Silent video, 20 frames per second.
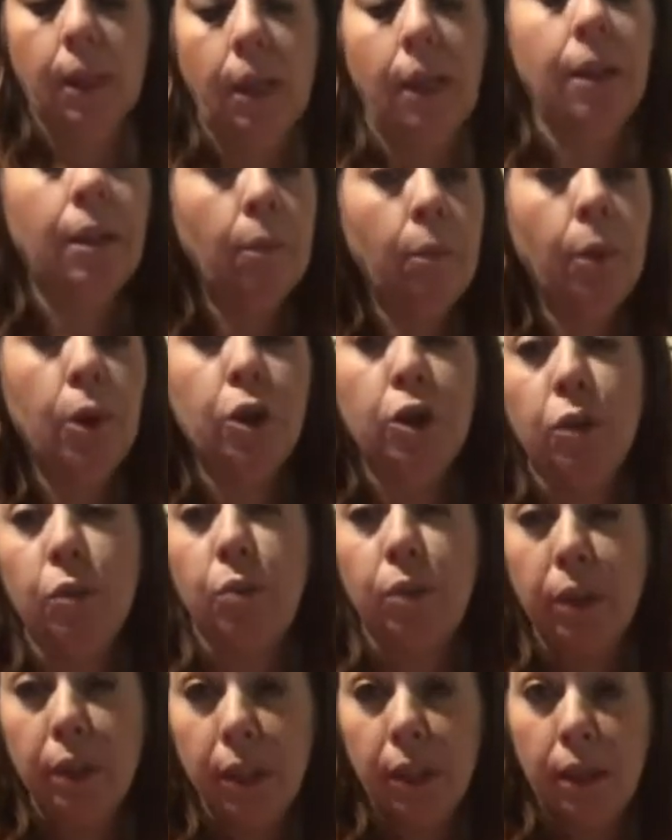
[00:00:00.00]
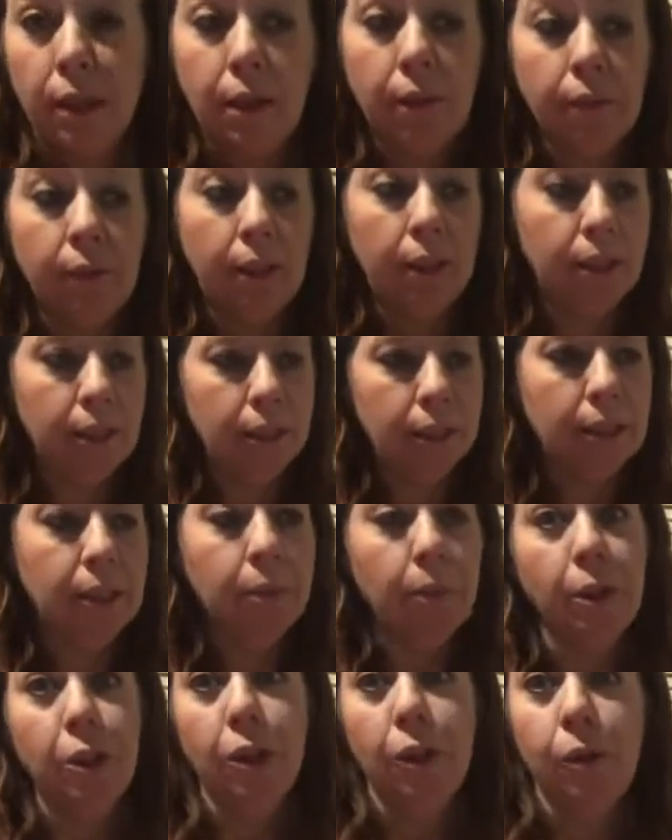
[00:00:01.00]
And the birds really love this,
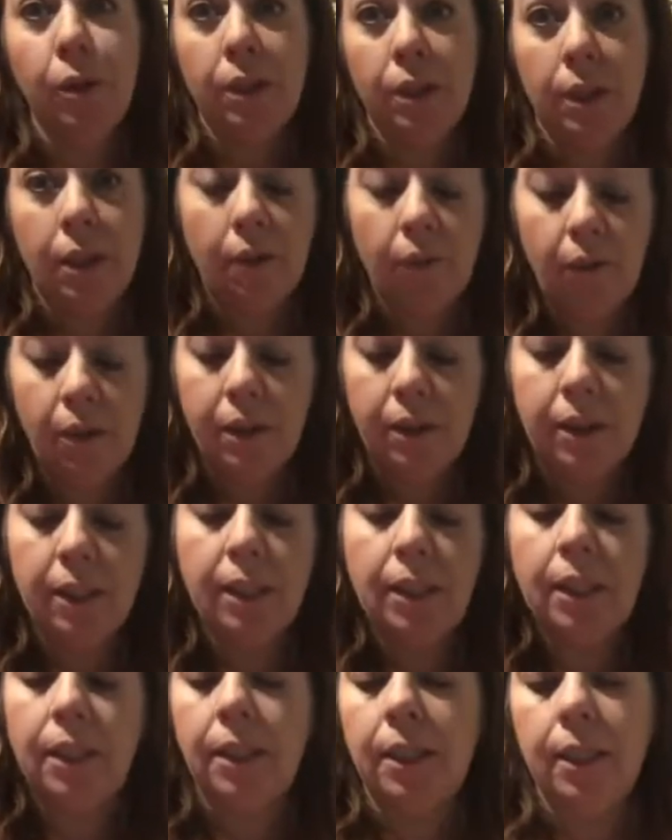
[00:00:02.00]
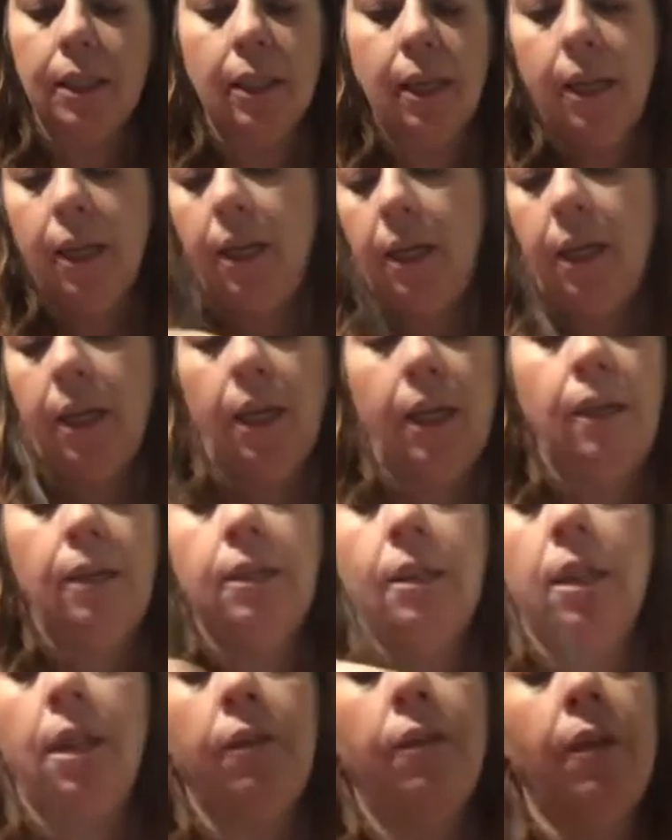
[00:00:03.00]
especially with the sunflower seeds. And the
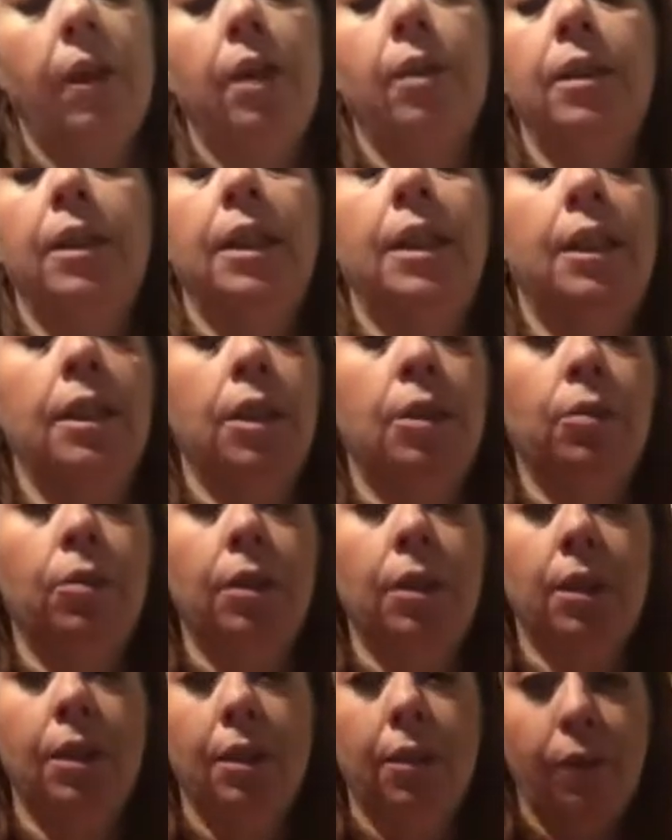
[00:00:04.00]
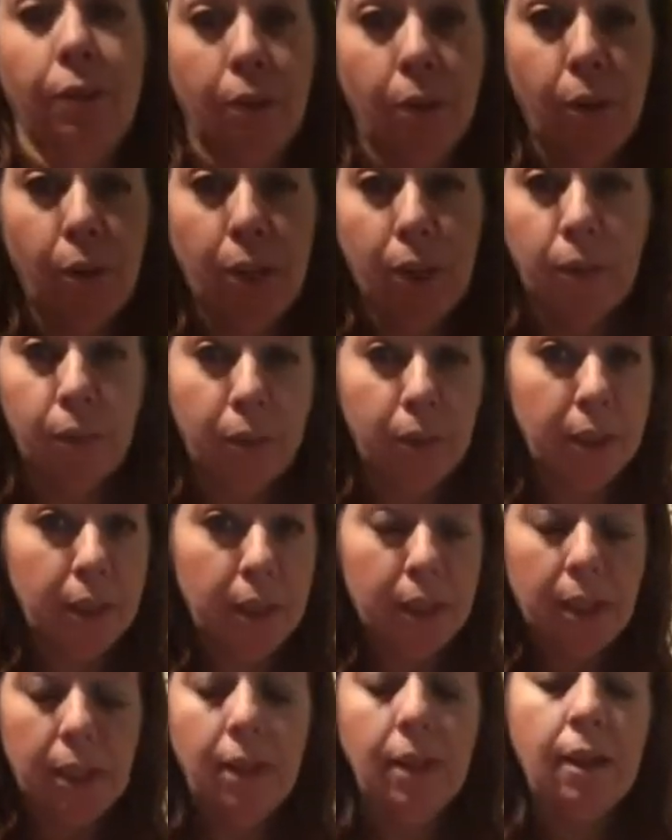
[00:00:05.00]
sunflower seeds are really good for the wild
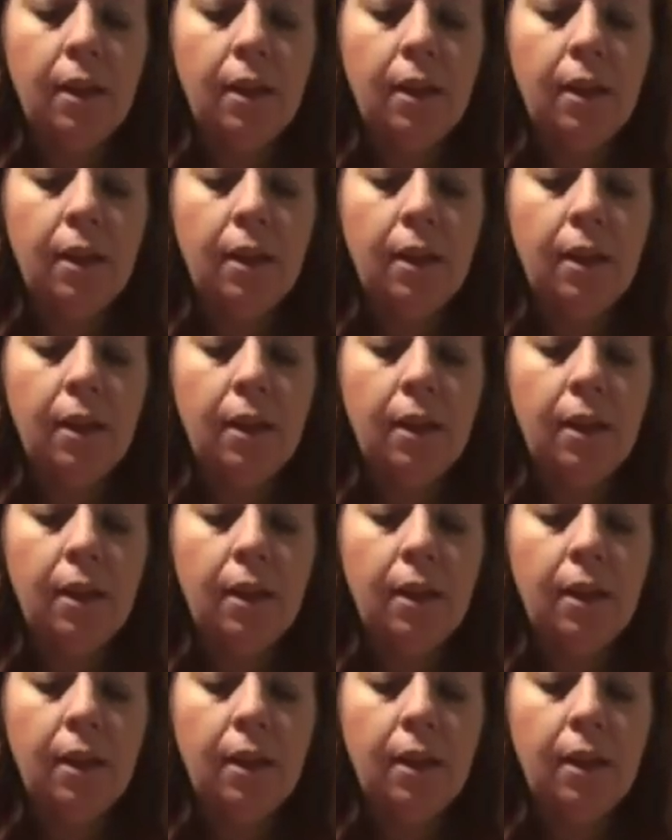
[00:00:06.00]
birds,